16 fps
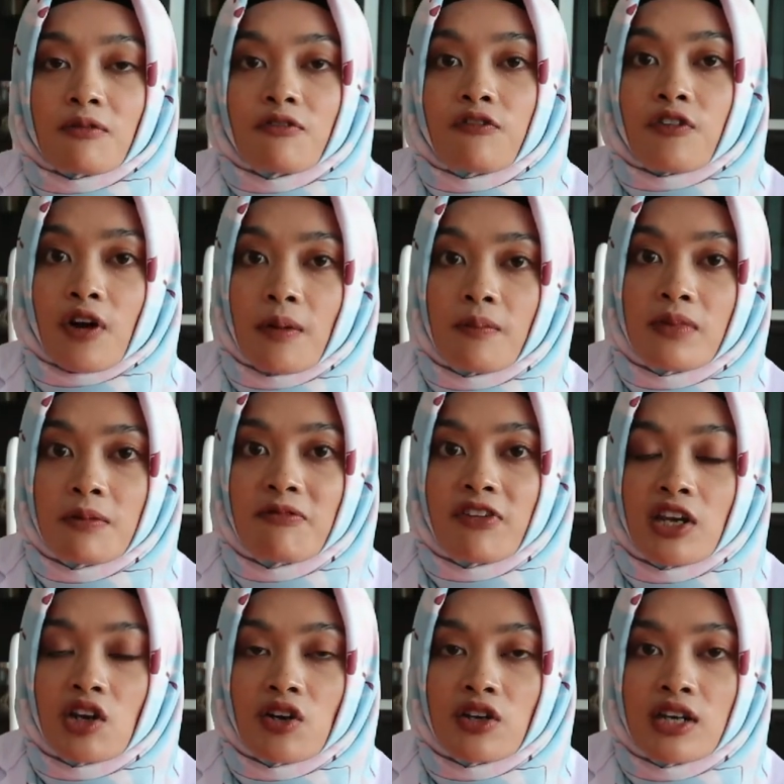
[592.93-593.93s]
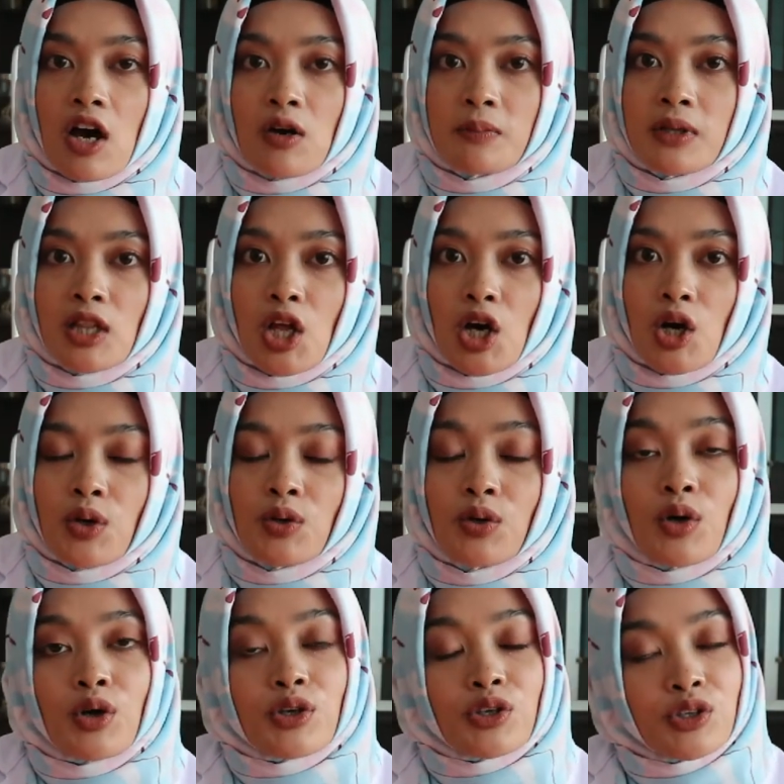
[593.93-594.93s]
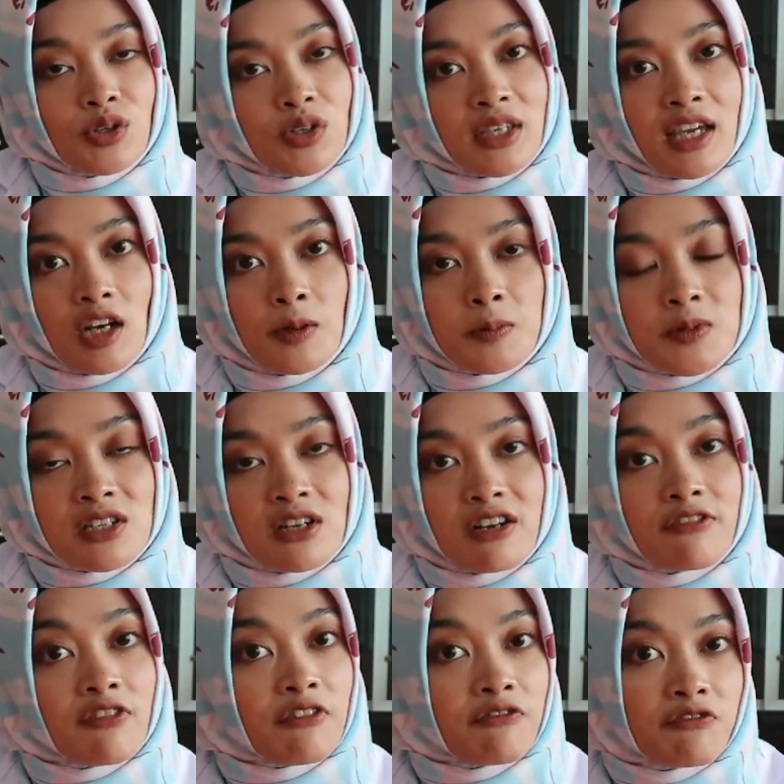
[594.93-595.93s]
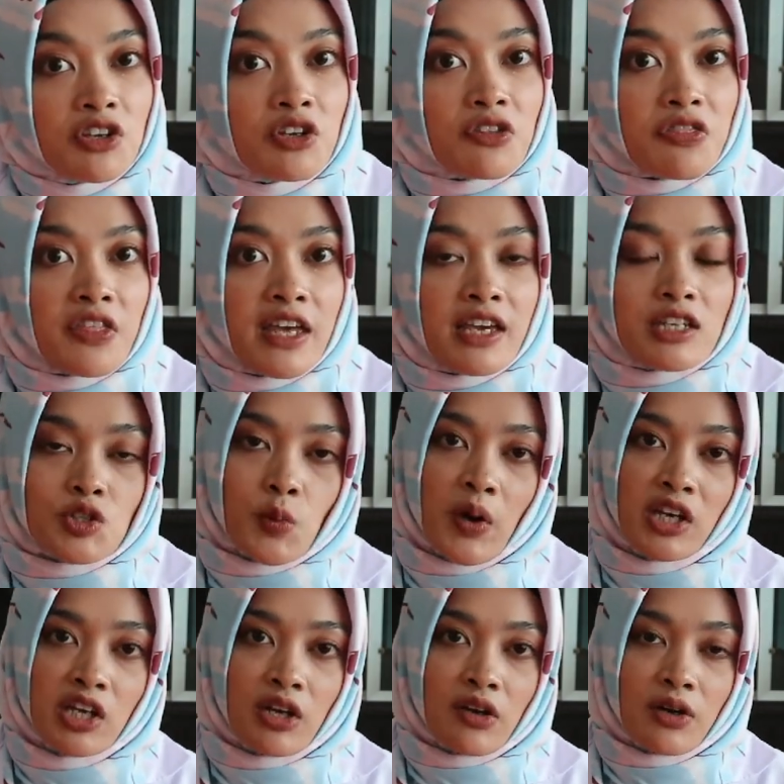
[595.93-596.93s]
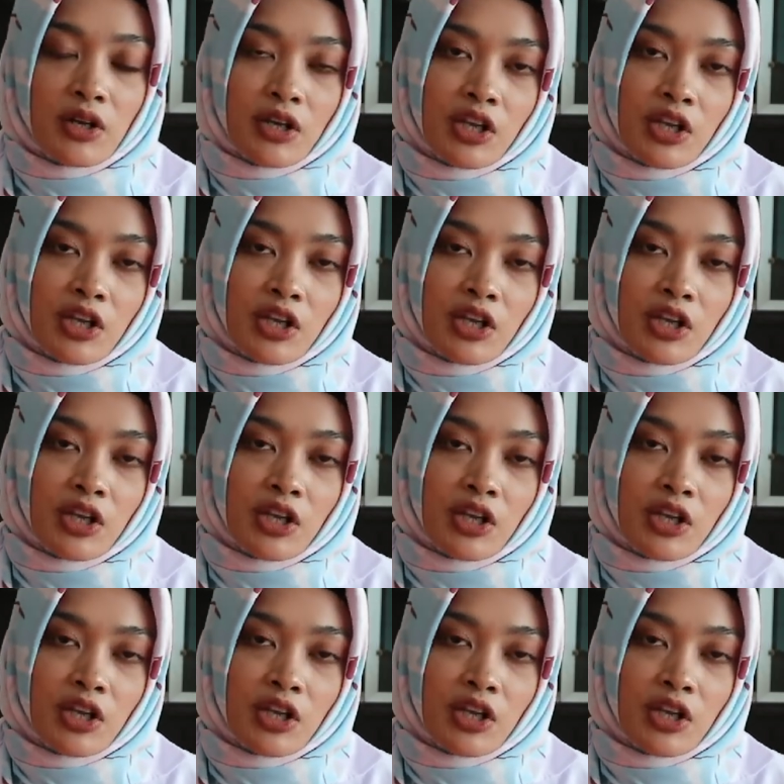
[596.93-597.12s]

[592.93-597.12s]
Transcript: From the video down below, you can observe a few things when you